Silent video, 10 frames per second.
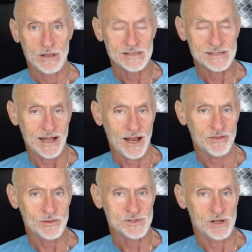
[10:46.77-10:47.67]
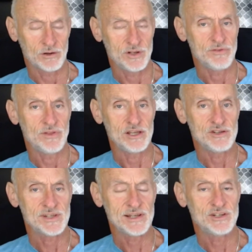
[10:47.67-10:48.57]
It's an anthem song that you
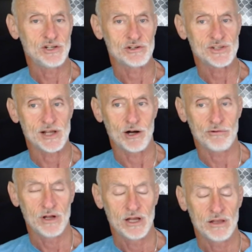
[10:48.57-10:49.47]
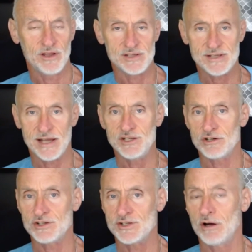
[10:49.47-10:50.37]
sing to yourself, that you say to
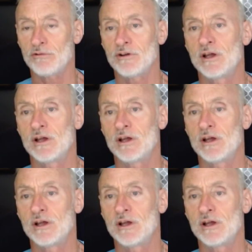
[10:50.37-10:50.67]
yourself,